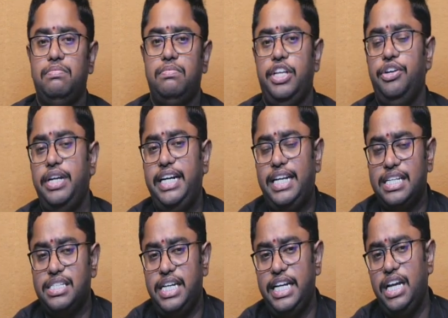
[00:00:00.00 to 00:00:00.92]
unit
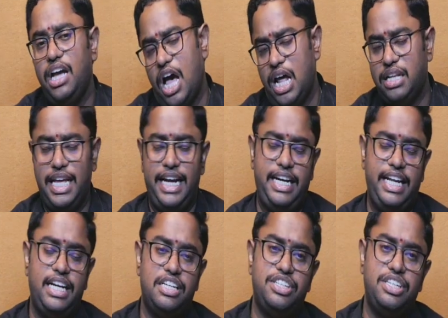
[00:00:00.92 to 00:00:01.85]
testing or the
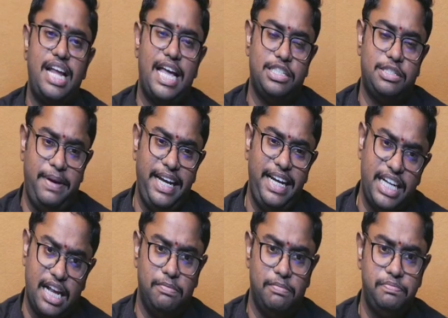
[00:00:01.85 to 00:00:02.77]
integration has been
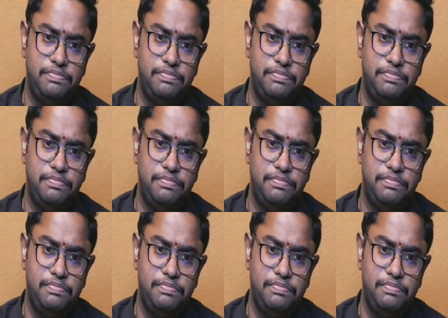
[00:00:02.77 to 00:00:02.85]
done.